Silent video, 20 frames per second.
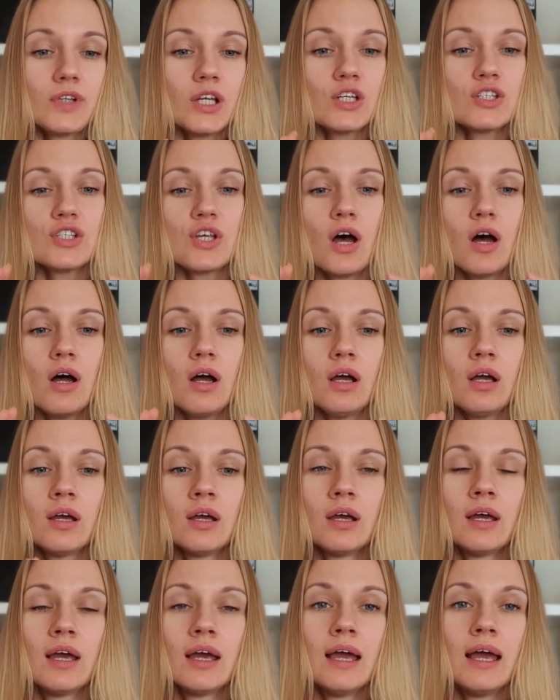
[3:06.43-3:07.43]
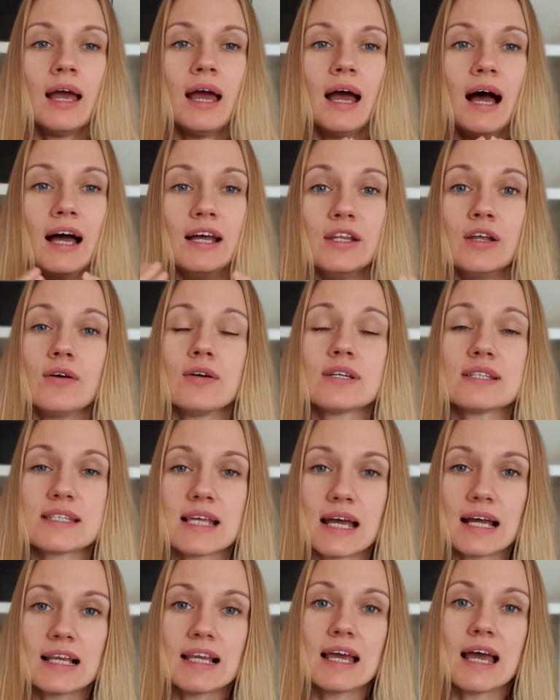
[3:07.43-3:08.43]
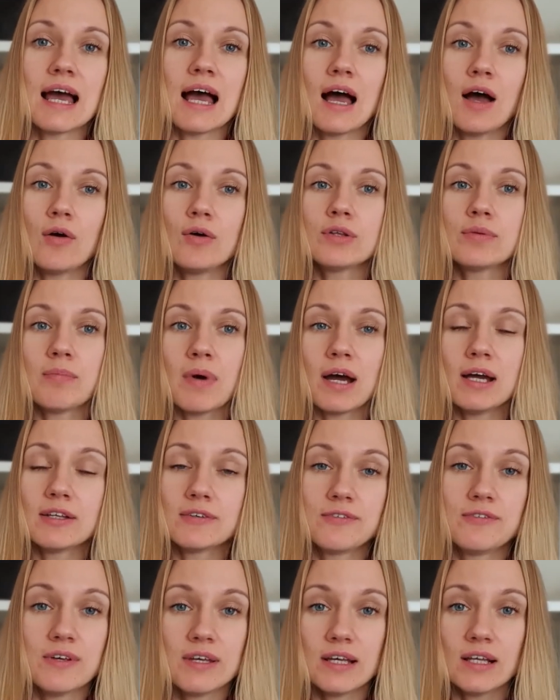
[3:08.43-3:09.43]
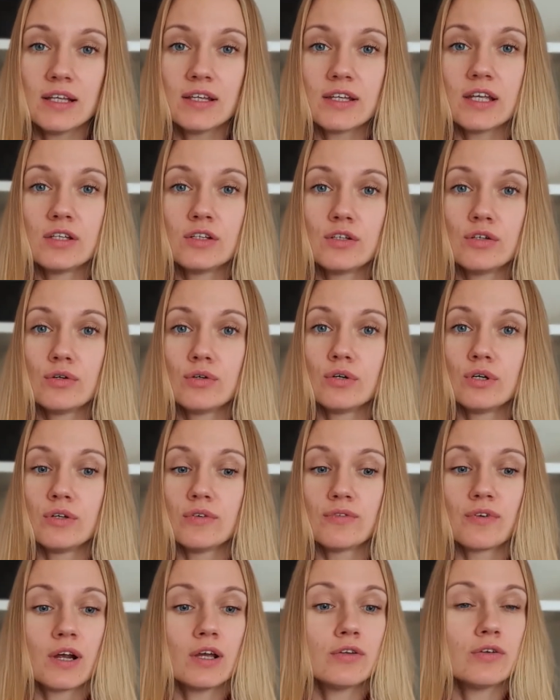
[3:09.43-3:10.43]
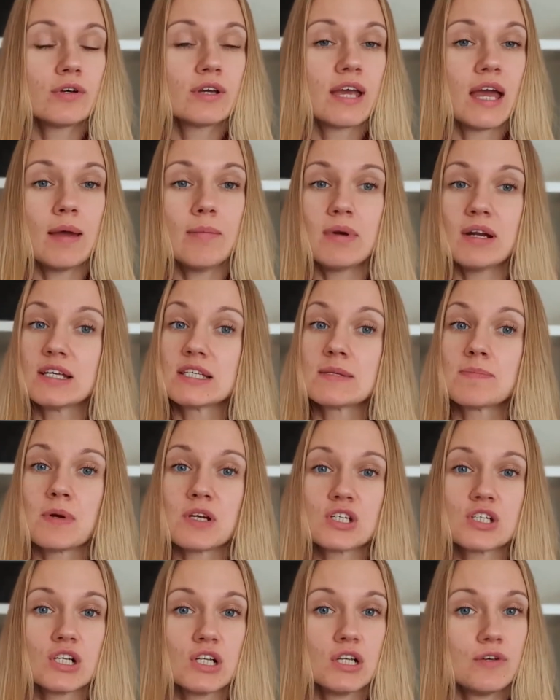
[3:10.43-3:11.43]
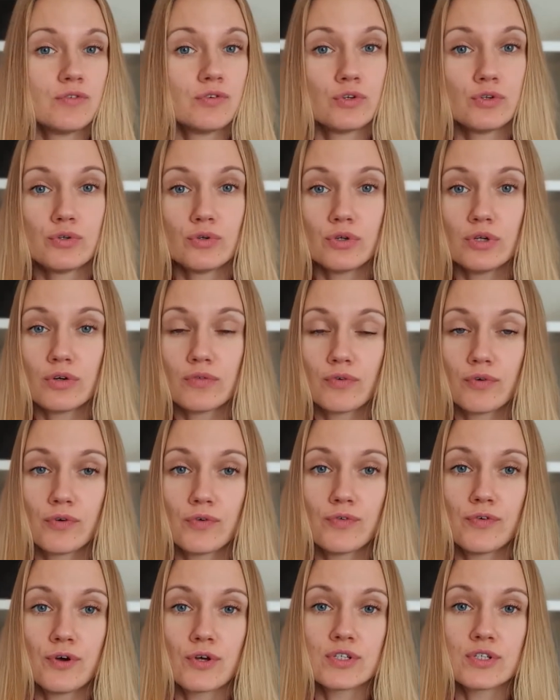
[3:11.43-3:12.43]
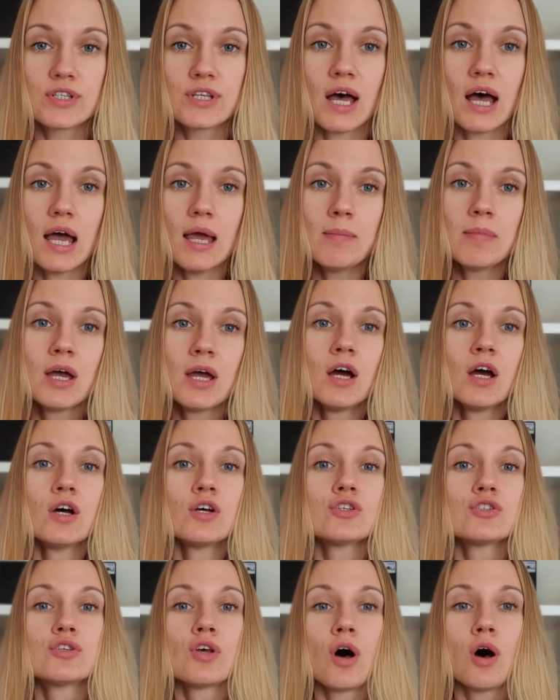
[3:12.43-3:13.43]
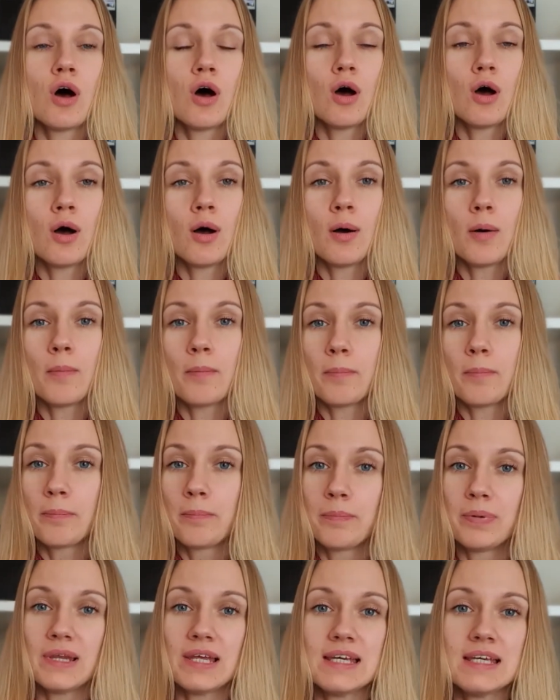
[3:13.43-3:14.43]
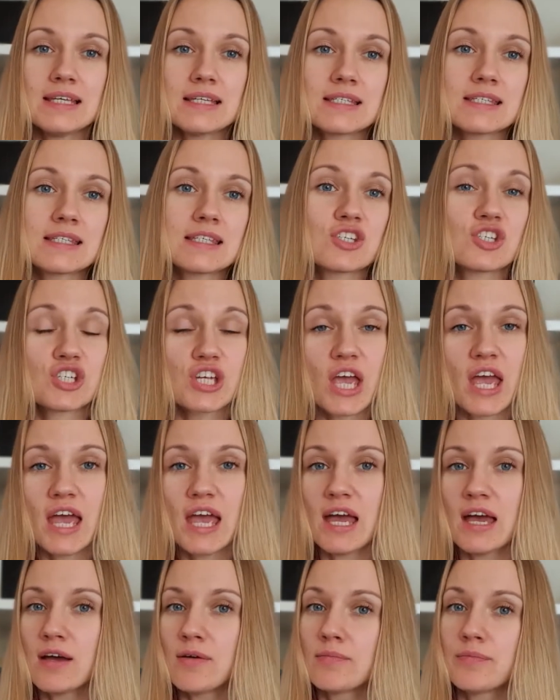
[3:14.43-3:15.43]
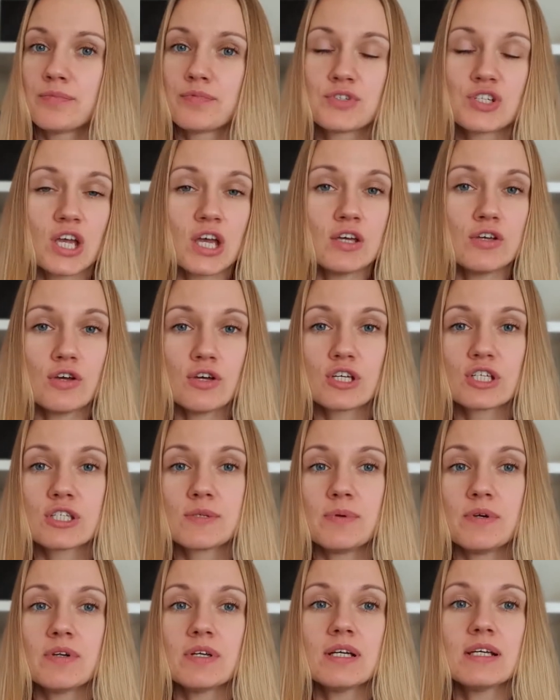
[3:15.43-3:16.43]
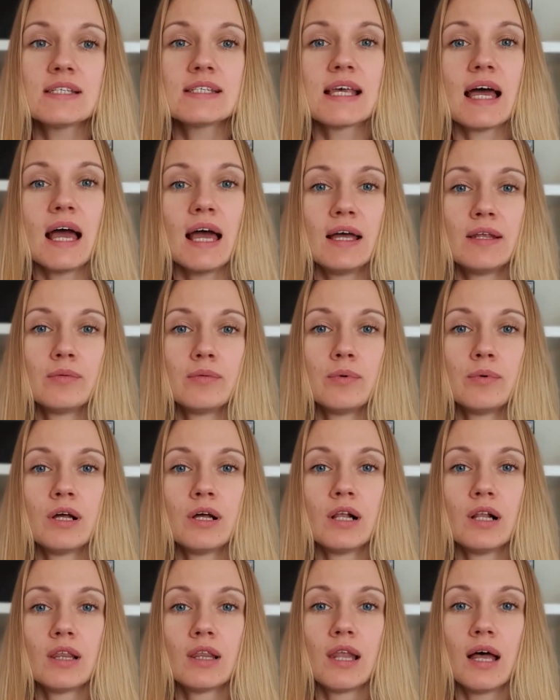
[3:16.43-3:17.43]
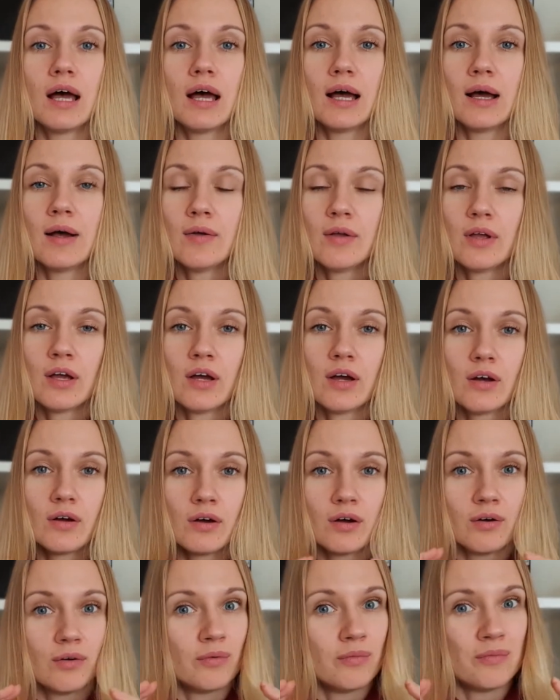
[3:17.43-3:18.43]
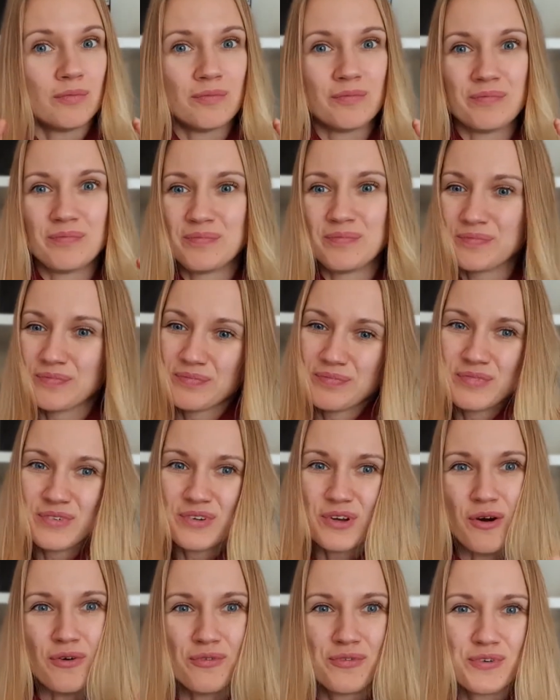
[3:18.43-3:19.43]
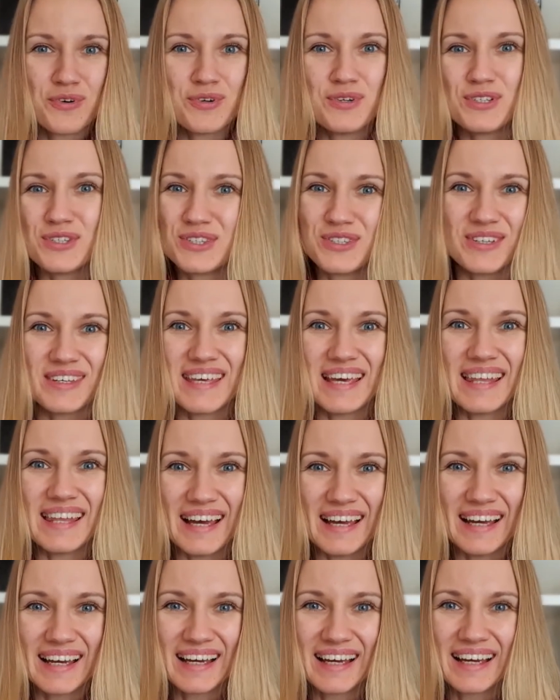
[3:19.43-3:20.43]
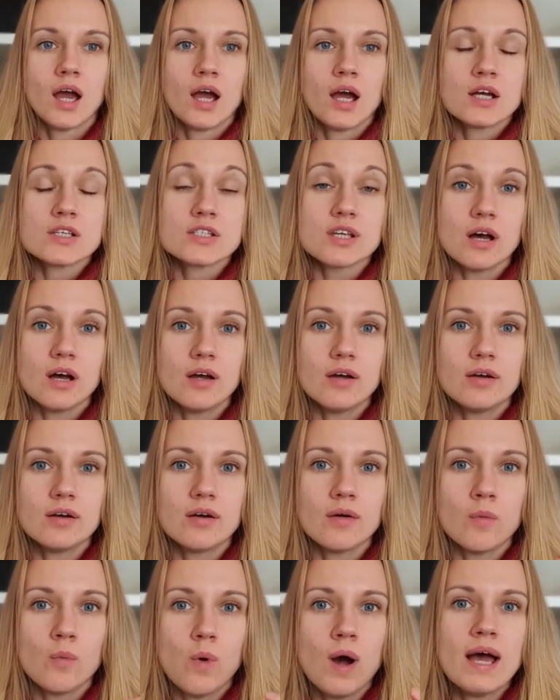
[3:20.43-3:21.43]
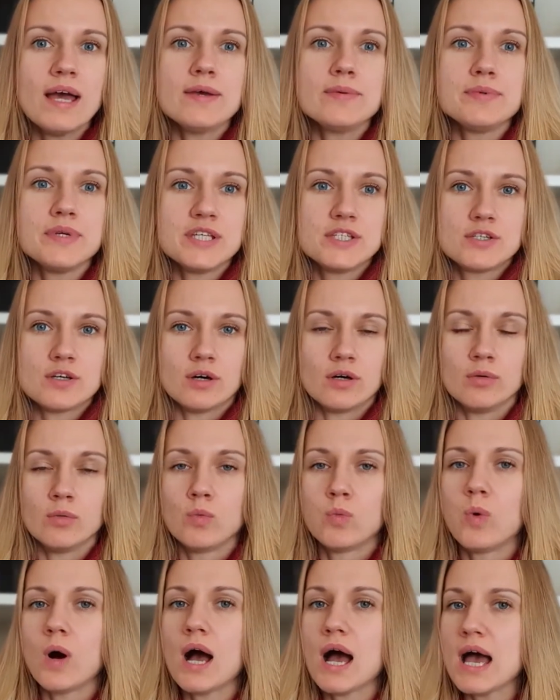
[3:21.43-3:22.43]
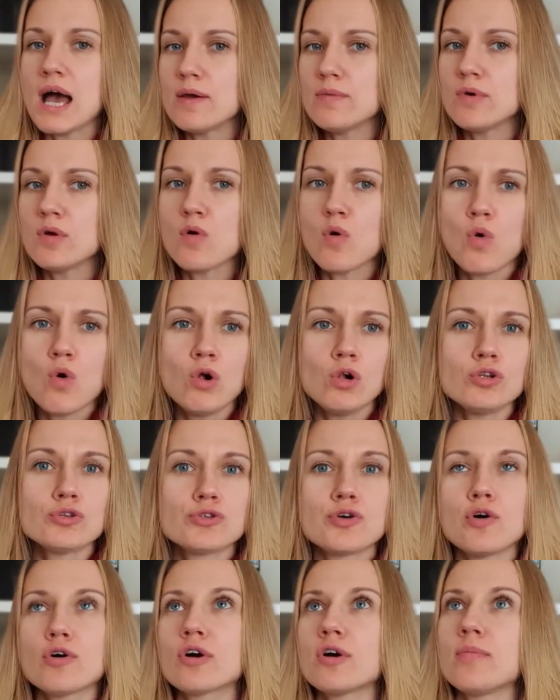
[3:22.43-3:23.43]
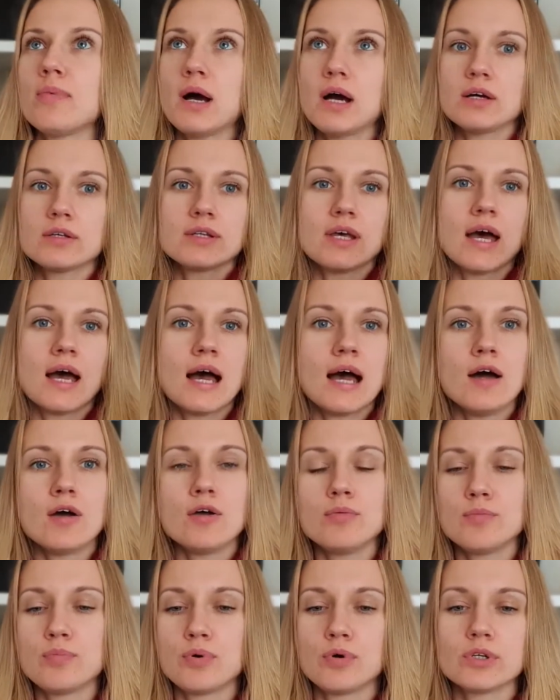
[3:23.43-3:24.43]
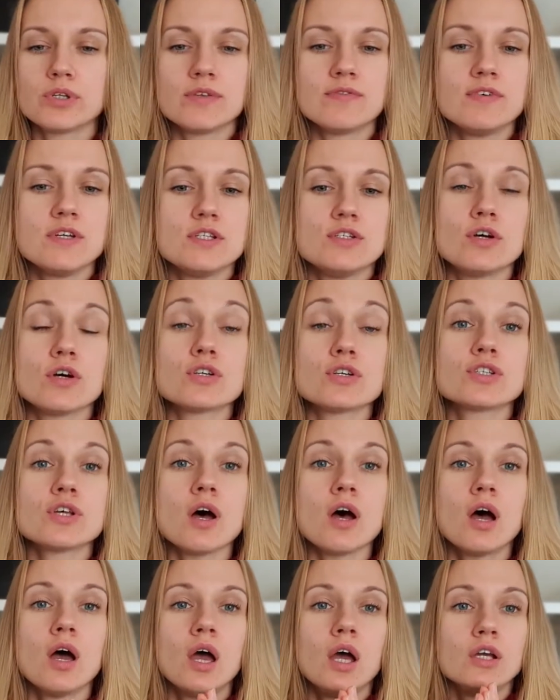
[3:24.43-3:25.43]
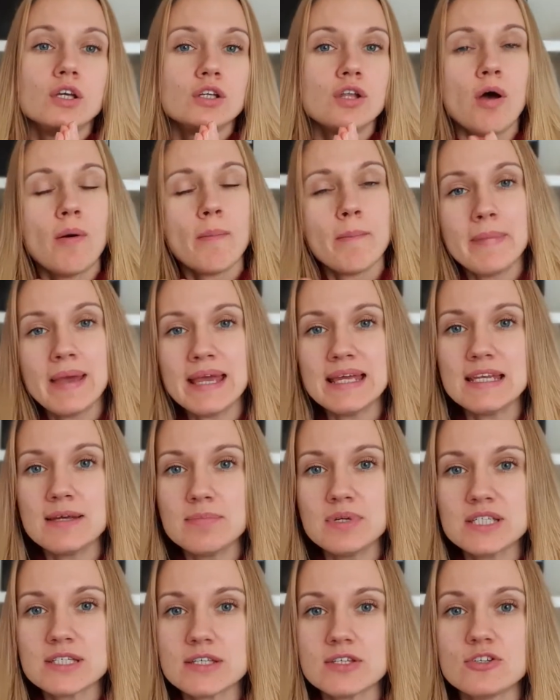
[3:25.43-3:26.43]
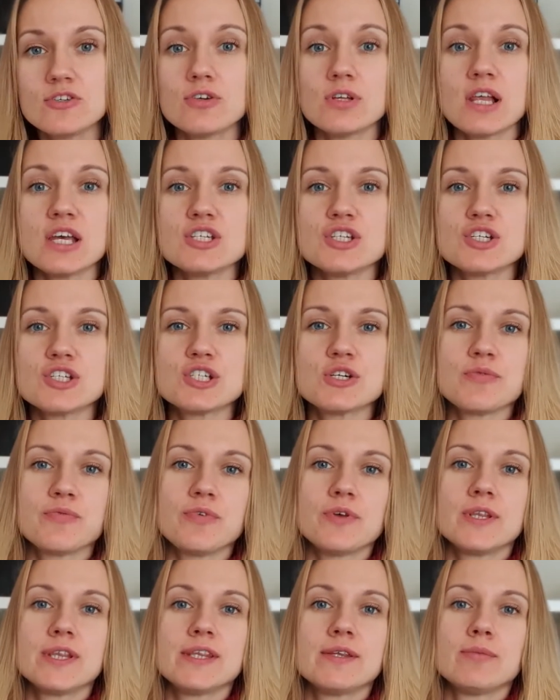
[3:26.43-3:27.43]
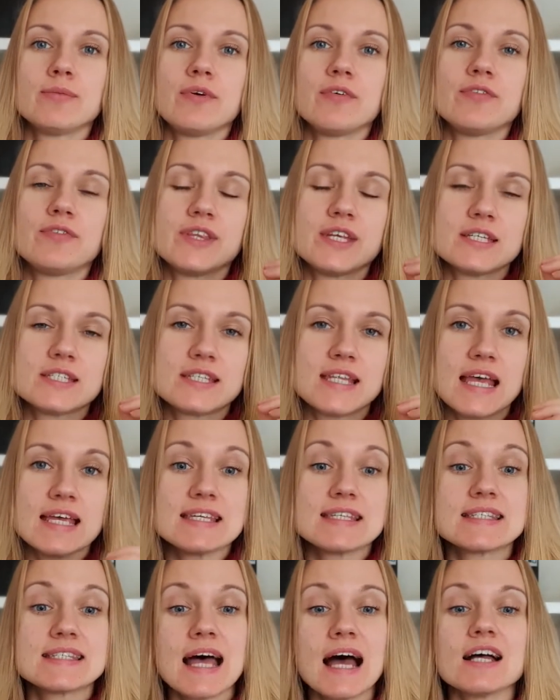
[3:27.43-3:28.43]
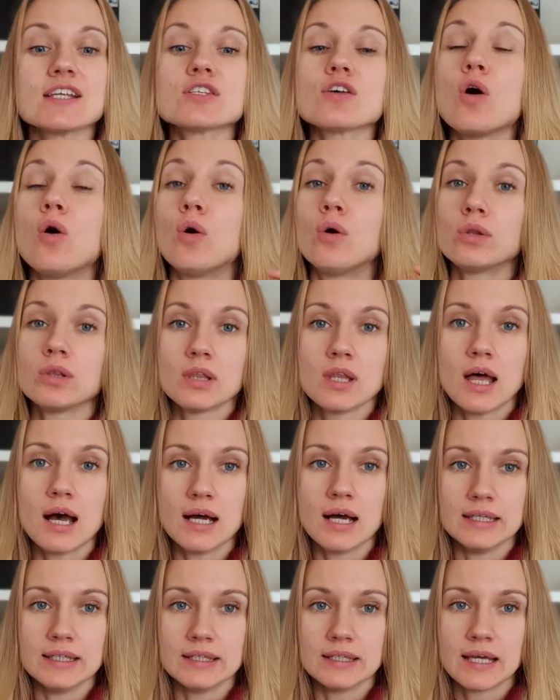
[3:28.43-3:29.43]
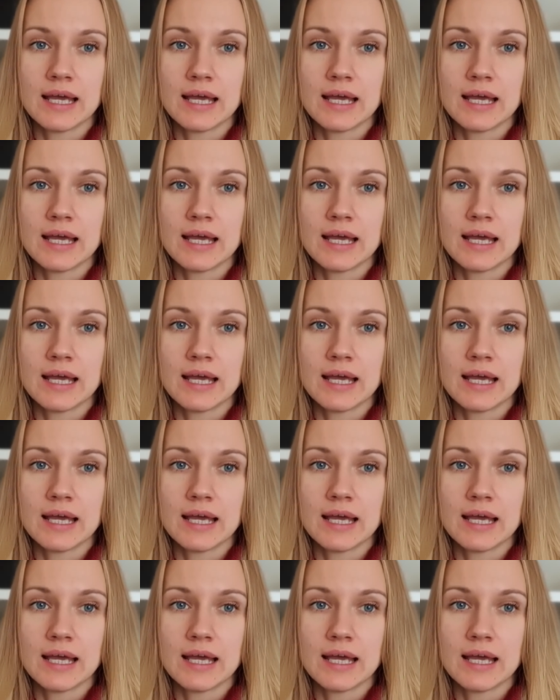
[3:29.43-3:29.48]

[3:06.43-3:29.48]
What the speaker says: So I know exactly how it might feel when you're in front of the camera, especially if you're doing for the first time. So please share your experience and we'll go through it together. So why video? Why we all talk about how important video? So many business relationship with these days starts online.